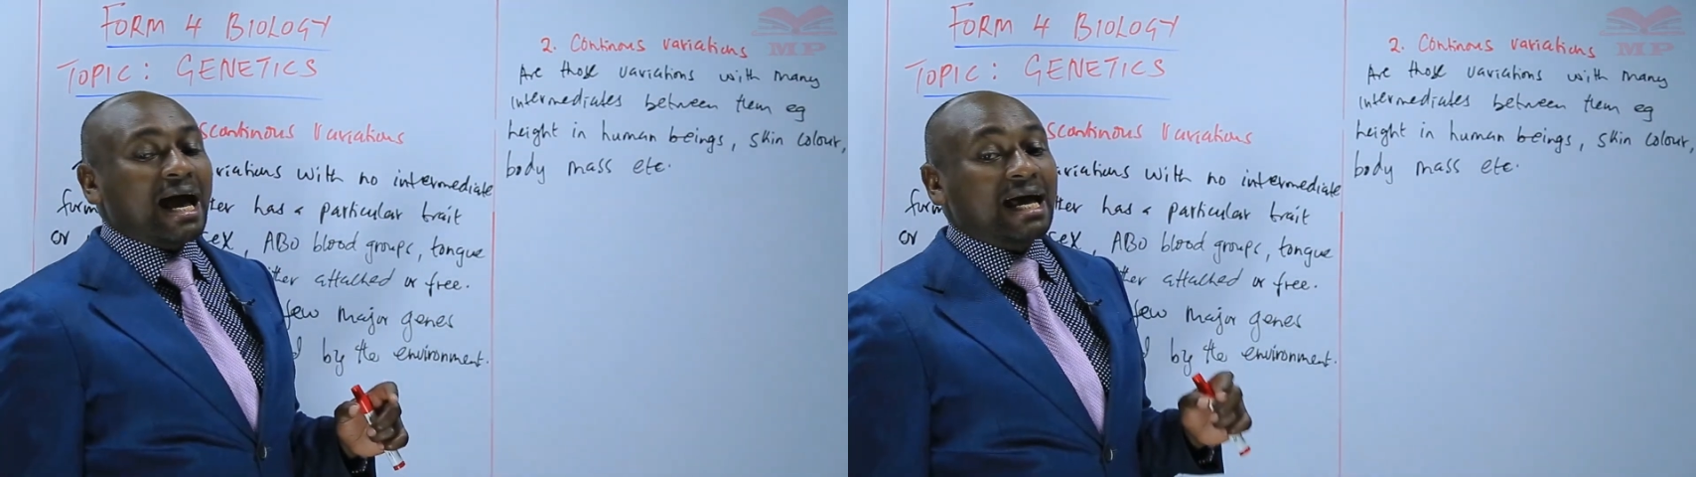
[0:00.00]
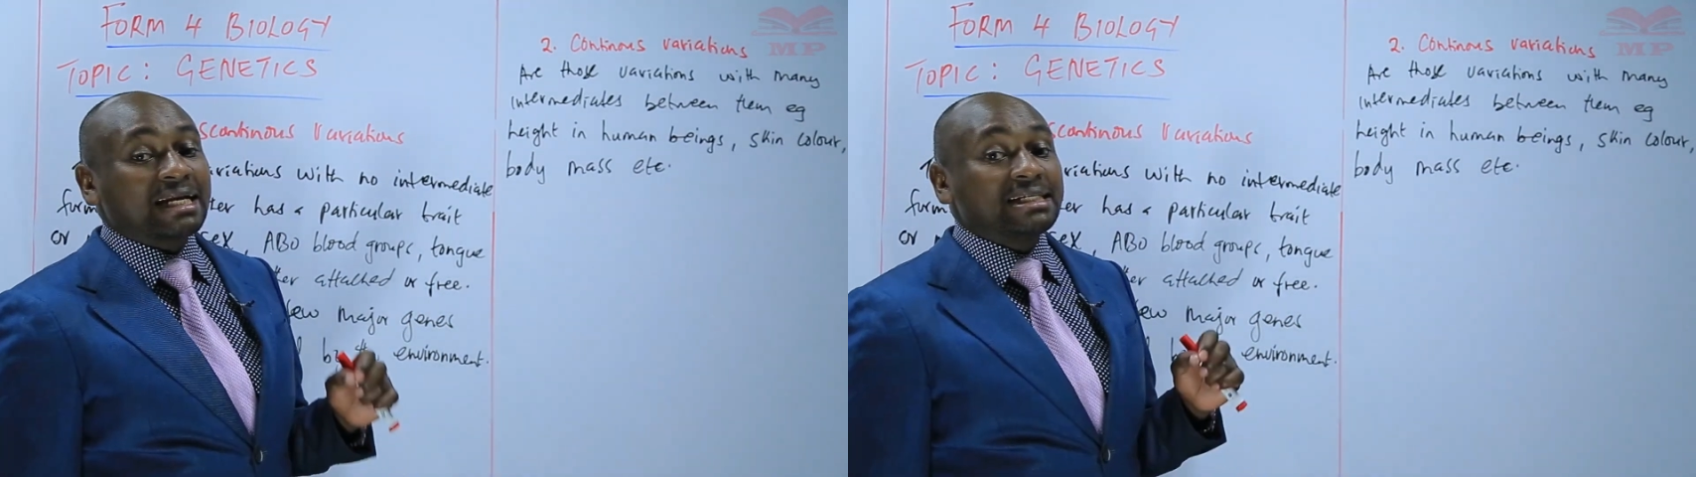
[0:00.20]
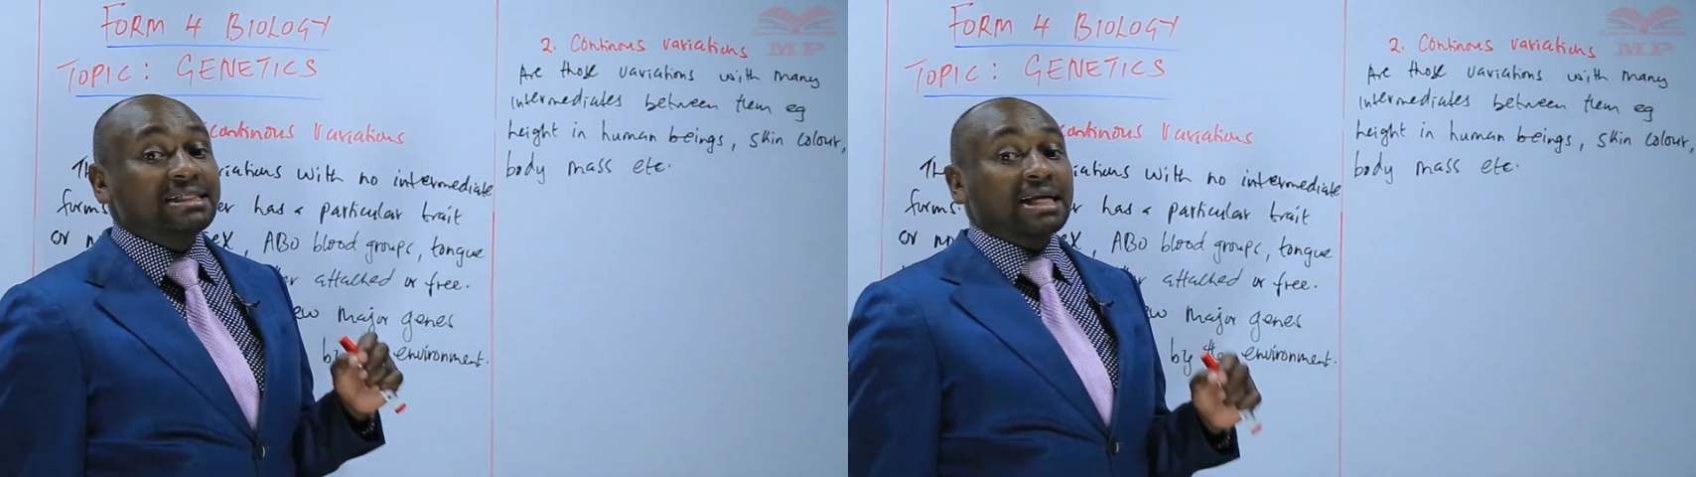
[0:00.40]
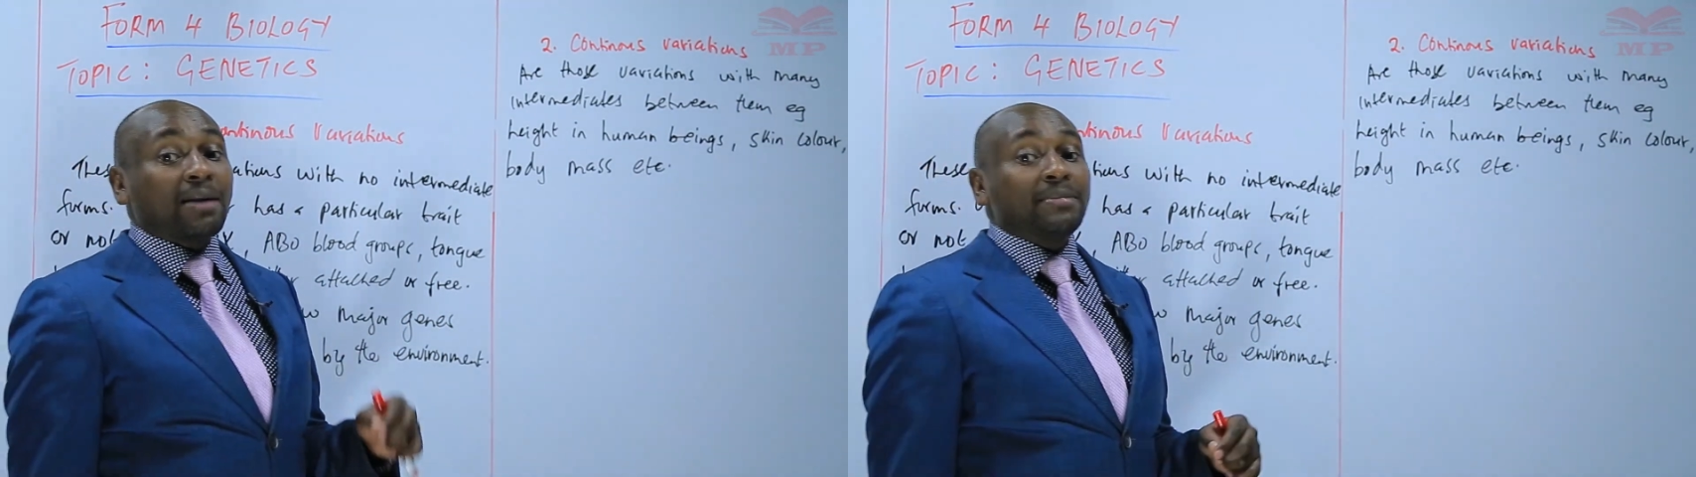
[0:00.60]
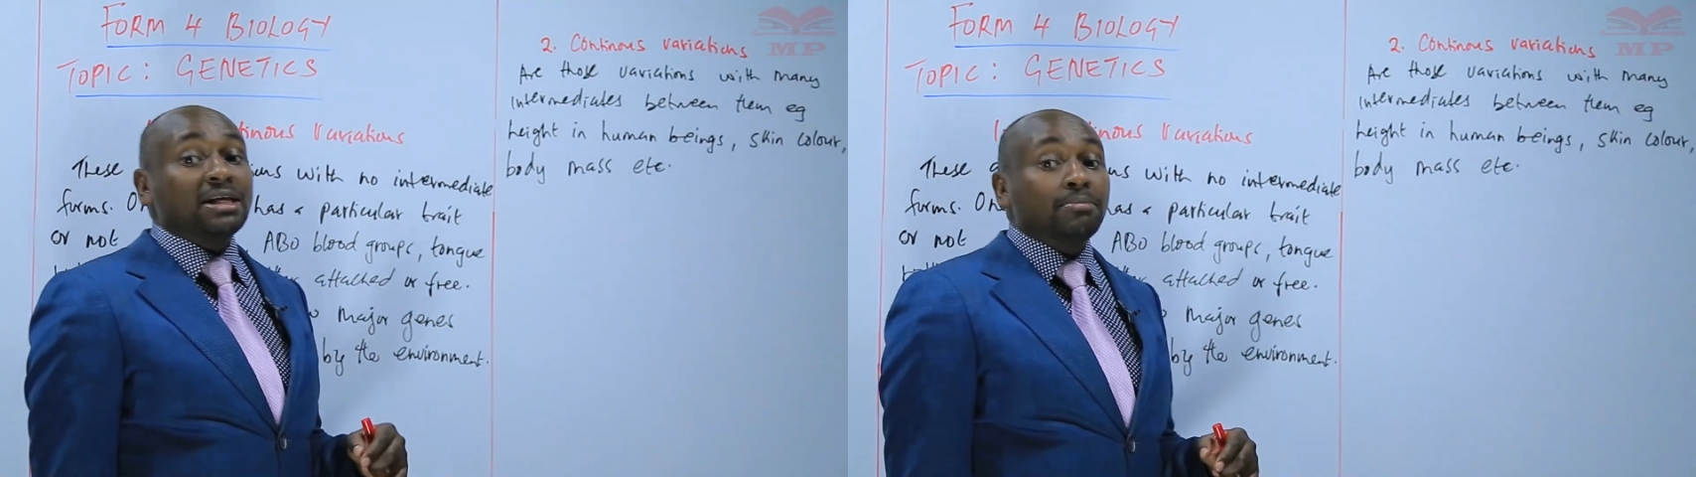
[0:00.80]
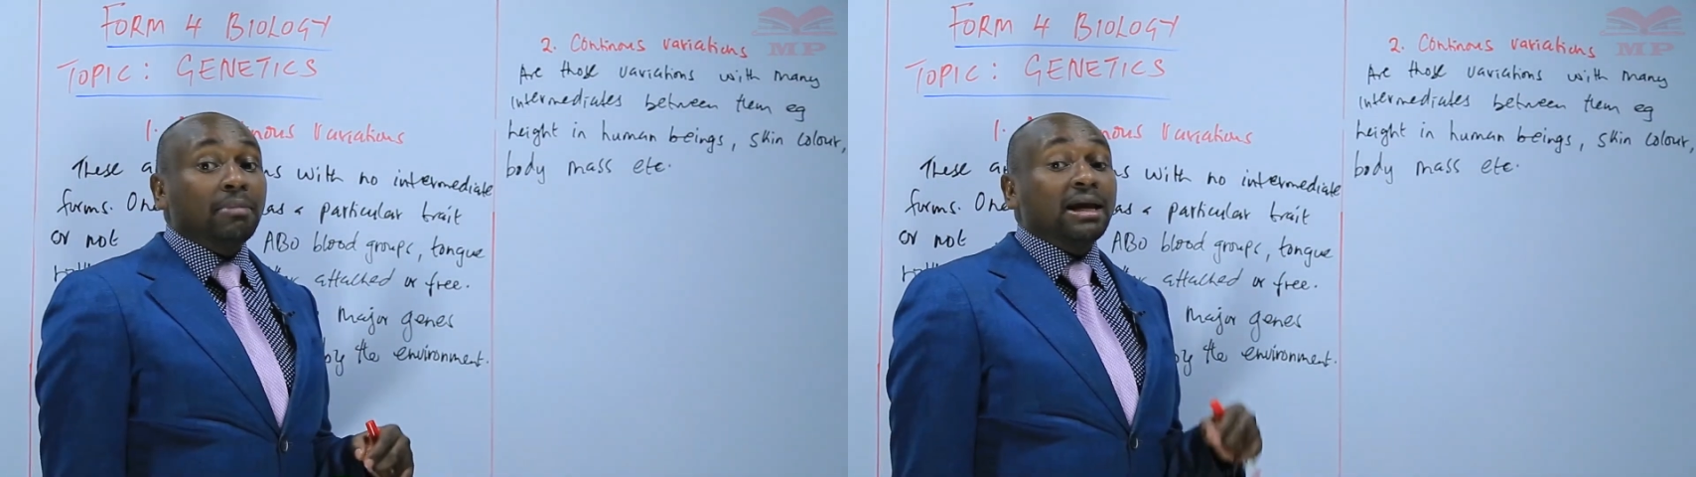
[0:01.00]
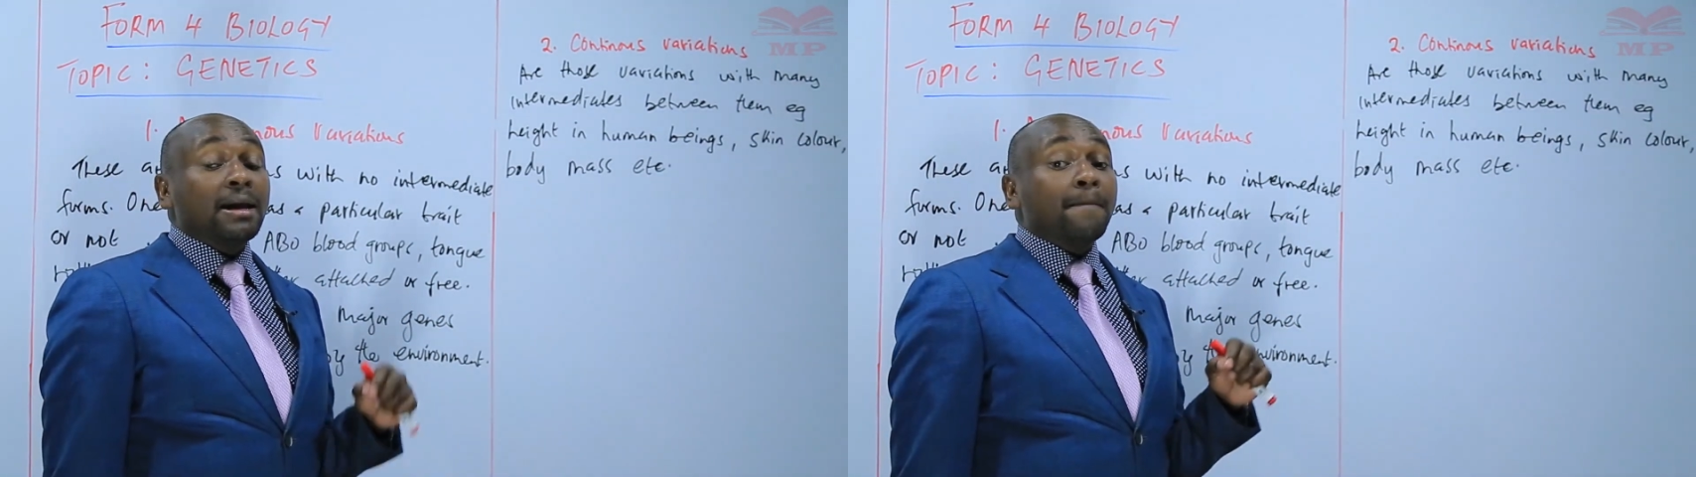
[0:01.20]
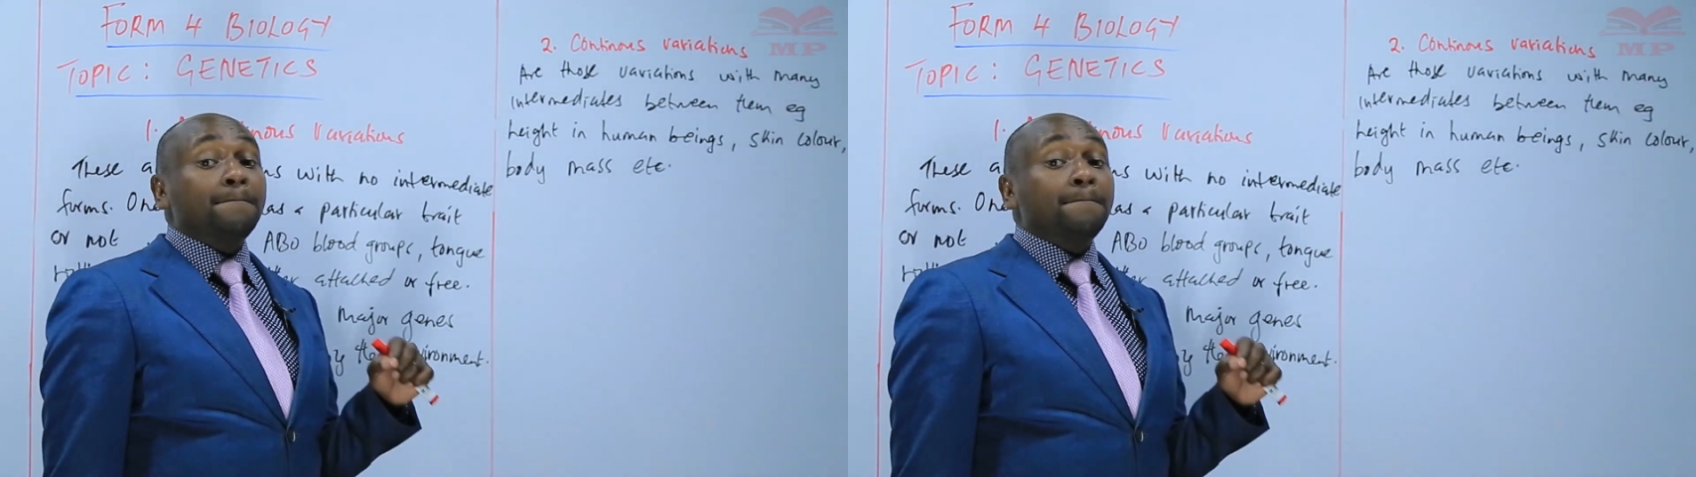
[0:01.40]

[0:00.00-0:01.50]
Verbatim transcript: are determined by